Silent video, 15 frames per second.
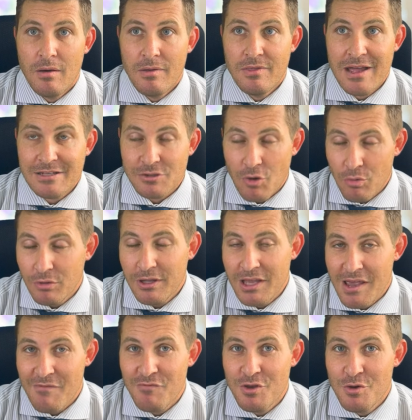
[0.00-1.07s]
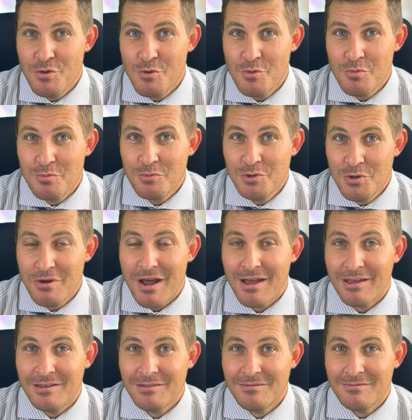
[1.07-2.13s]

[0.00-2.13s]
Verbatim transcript: That's only if you do not,